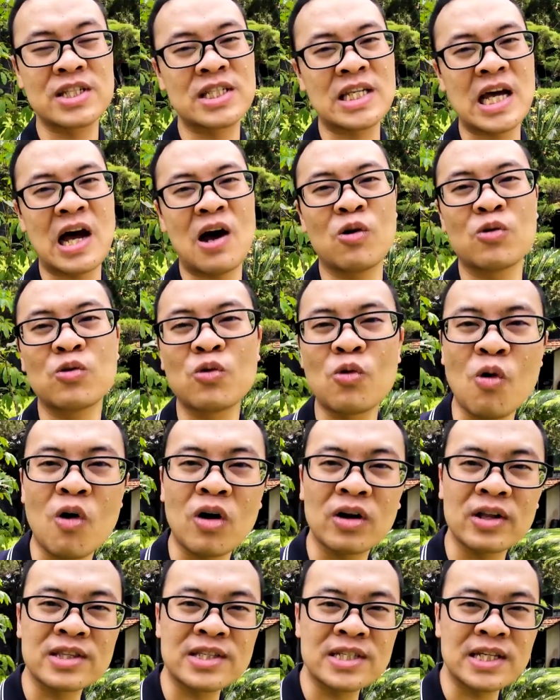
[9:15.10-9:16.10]
sound
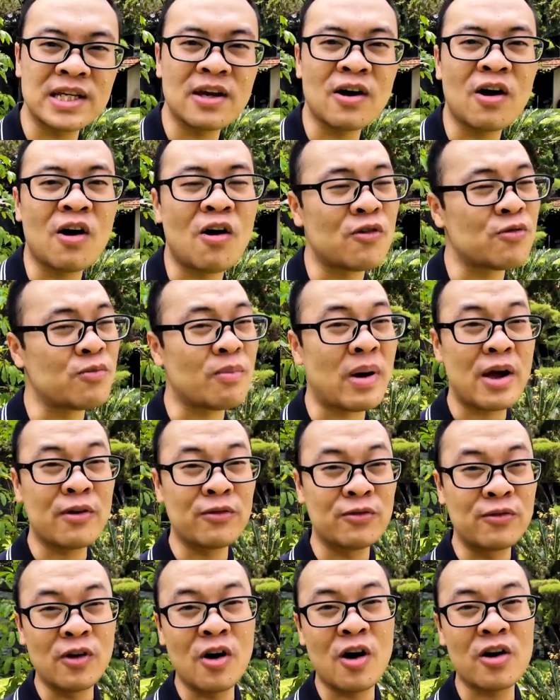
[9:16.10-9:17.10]
quality of my
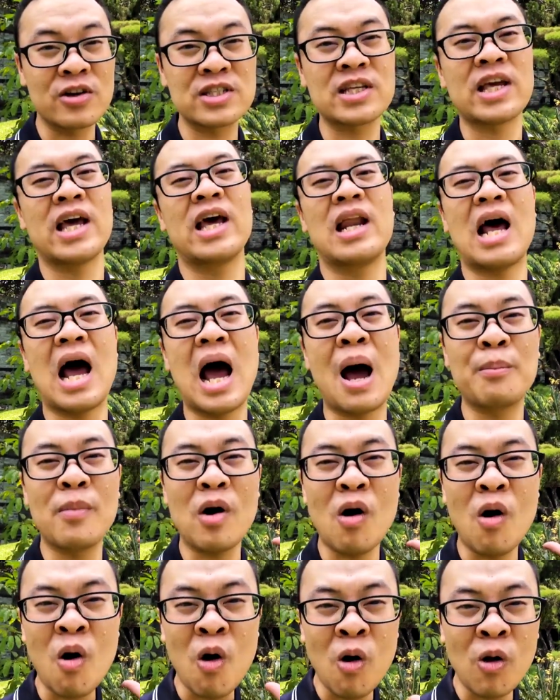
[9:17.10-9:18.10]
vlogs, and I'm
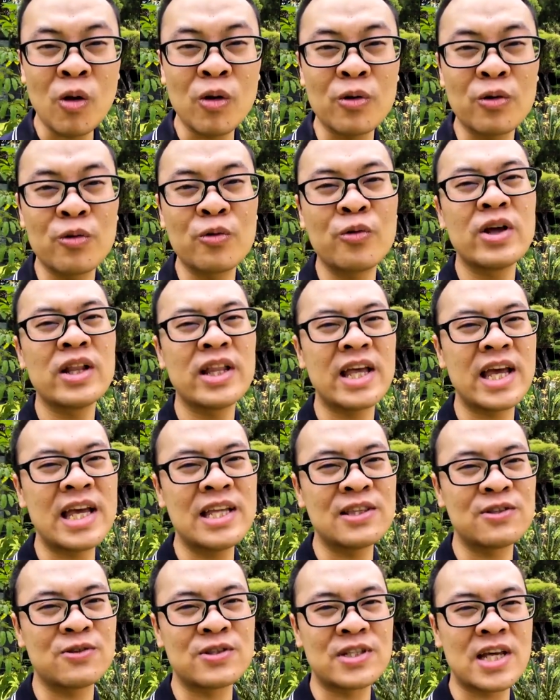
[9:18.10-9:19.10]
all really
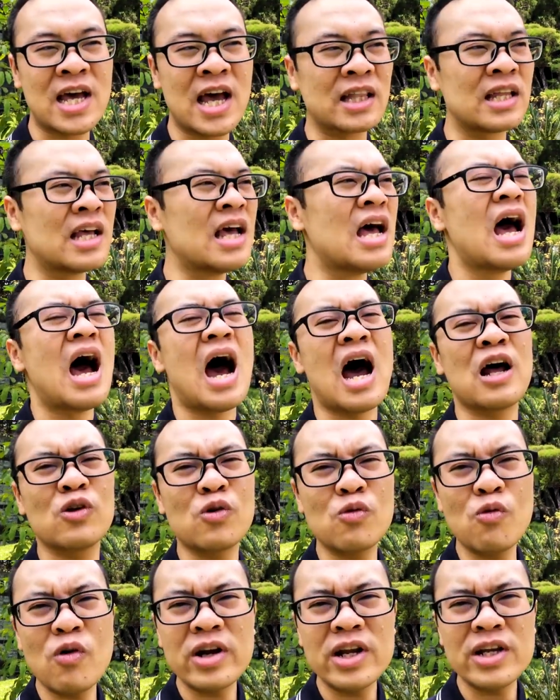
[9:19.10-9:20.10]
into that. I
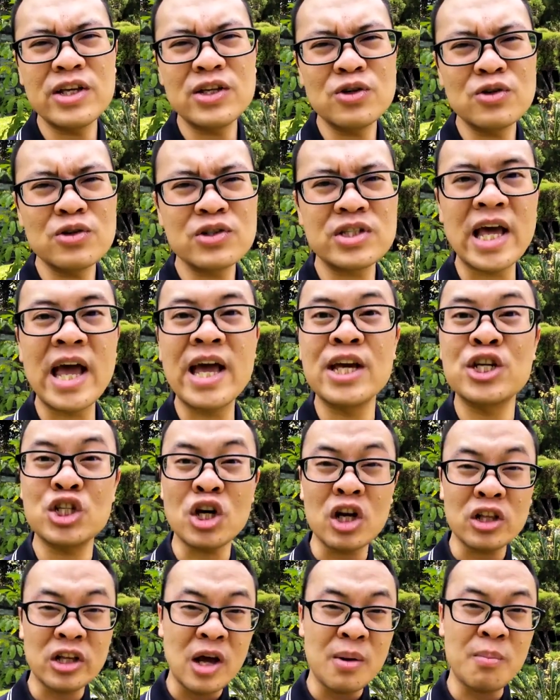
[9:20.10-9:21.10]
don't want to use a
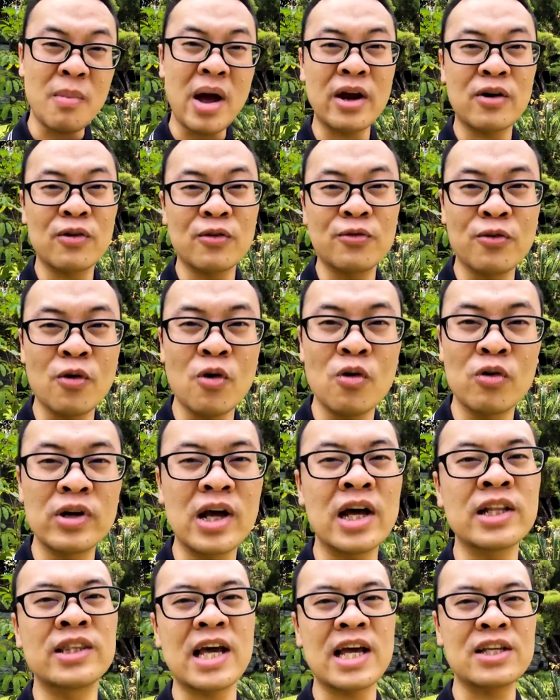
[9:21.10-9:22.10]
shotgun microphone
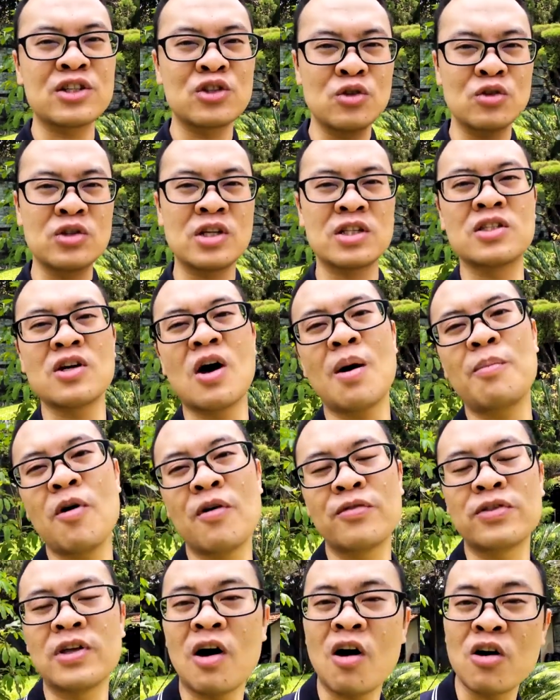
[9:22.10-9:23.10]
attached to the top
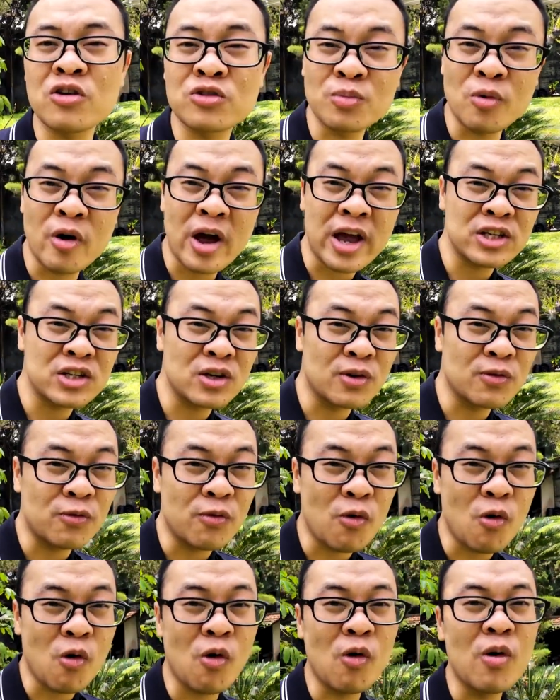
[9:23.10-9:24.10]
of the Osmo Action
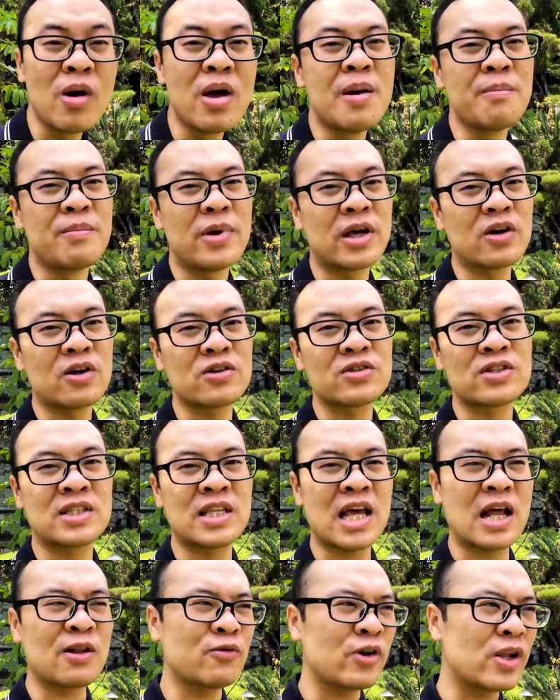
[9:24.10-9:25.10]
4 because
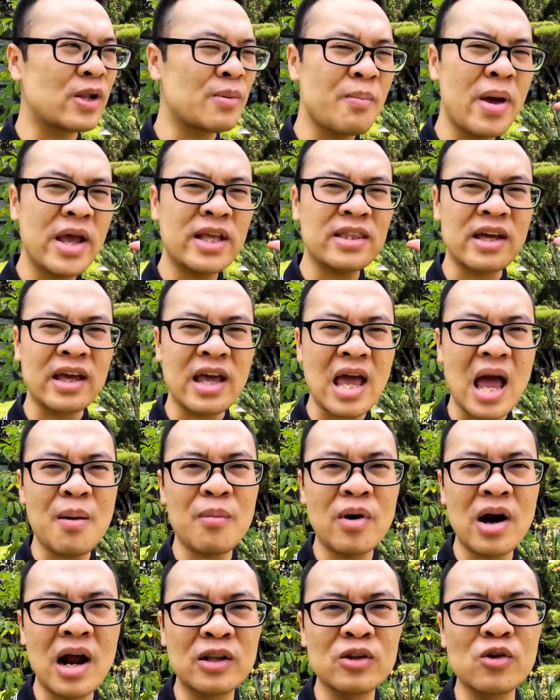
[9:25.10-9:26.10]
that will make the
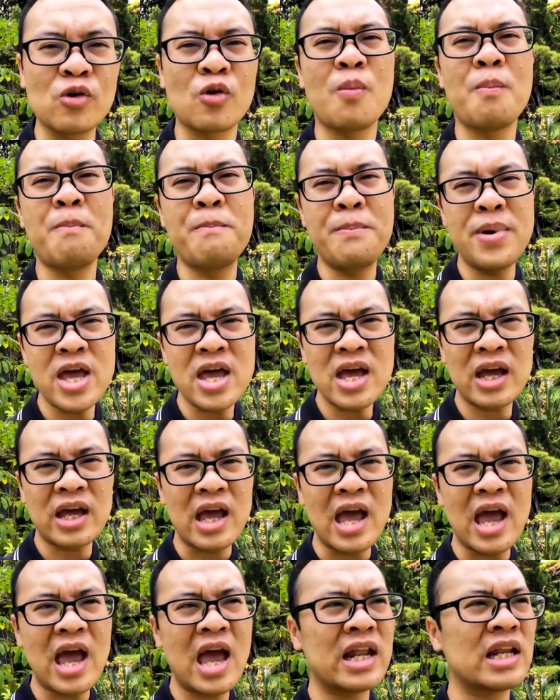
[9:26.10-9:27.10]
camera look big
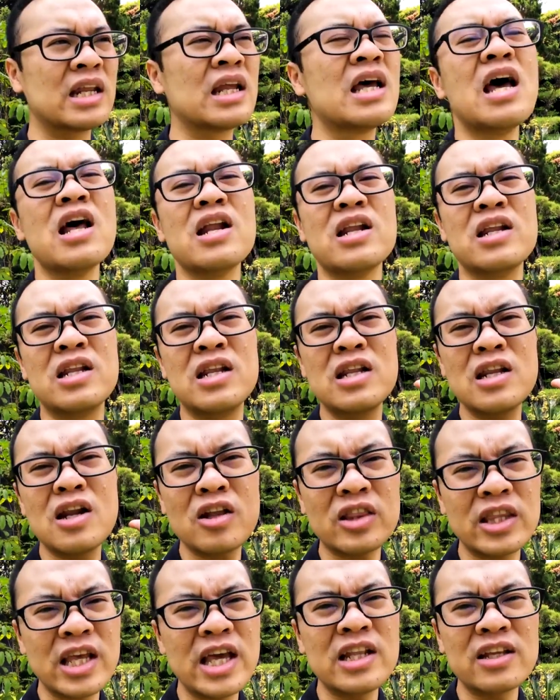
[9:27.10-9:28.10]
and
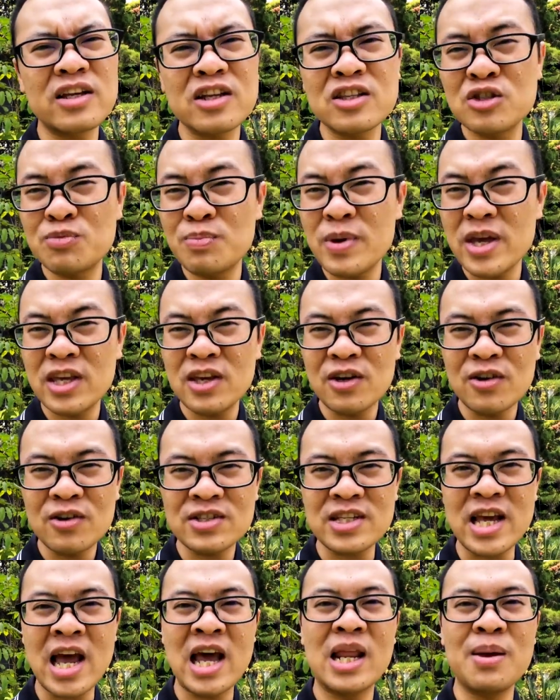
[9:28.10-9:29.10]
not
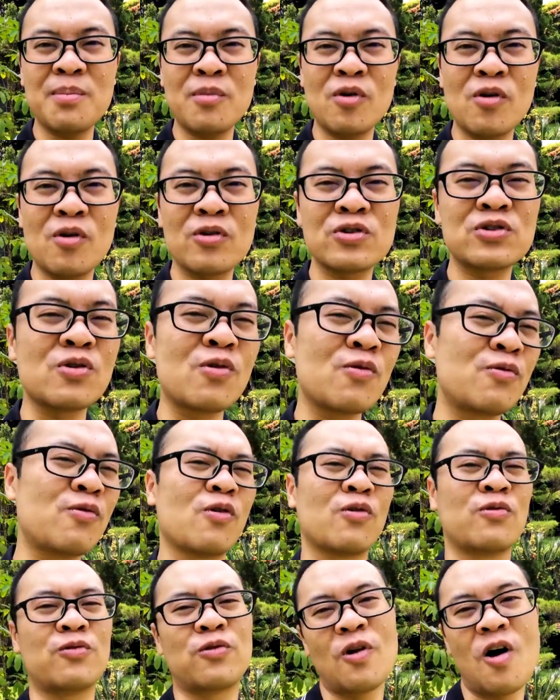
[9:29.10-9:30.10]
inconspicuous anymore. So
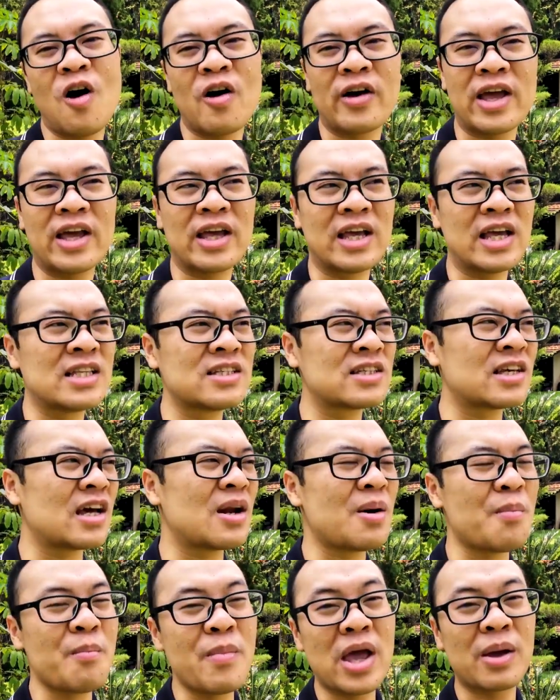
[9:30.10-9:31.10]
for vlogging, it's
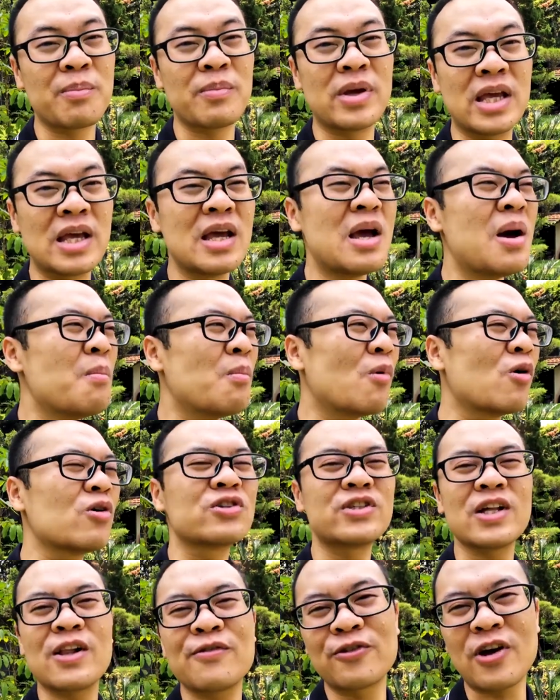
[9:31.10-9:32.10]
gonna make me more
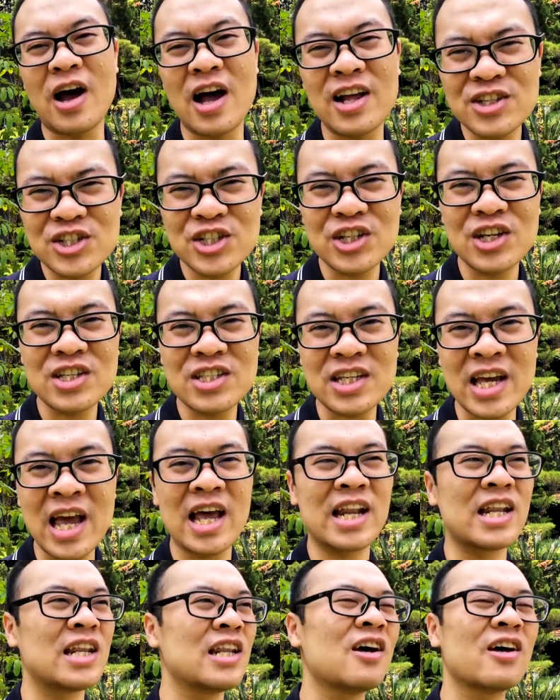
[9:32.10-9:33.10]
self-conscious
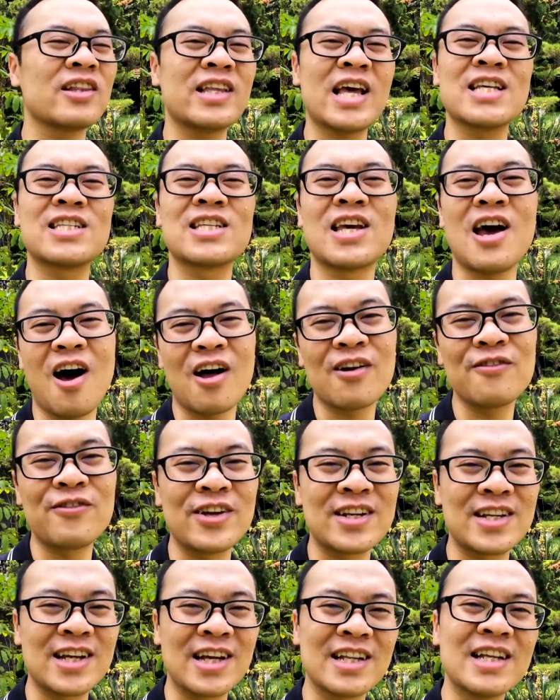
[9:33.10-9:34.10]
and not as
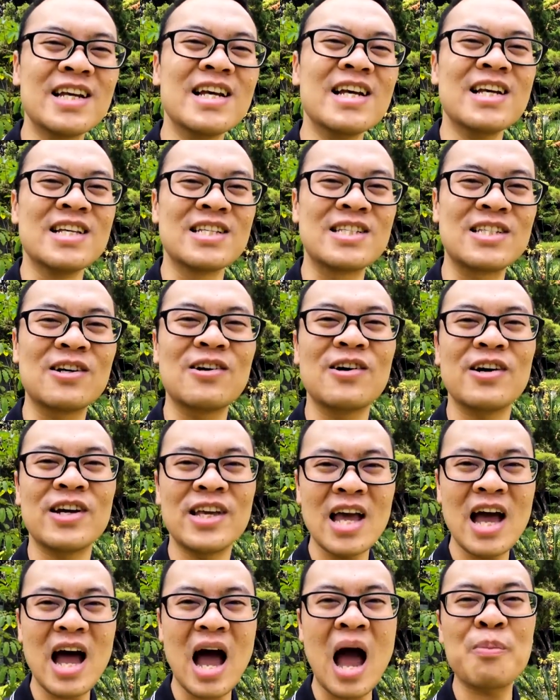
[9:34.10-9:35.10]
confident. So
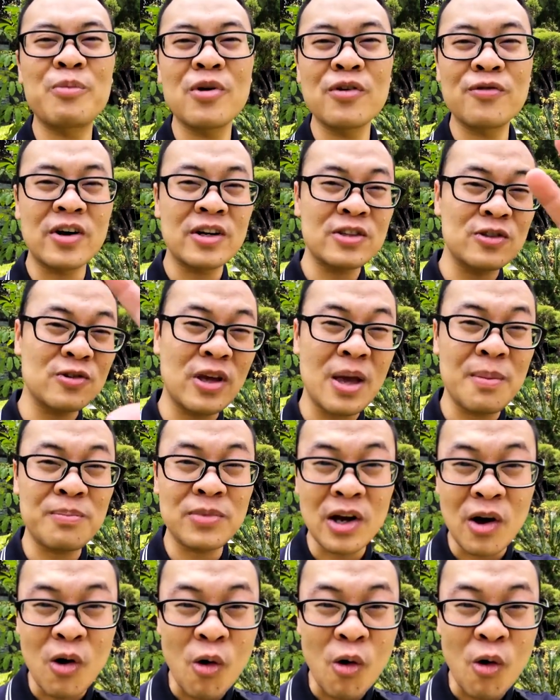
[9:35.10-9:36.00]
yeah, I prefer to keep the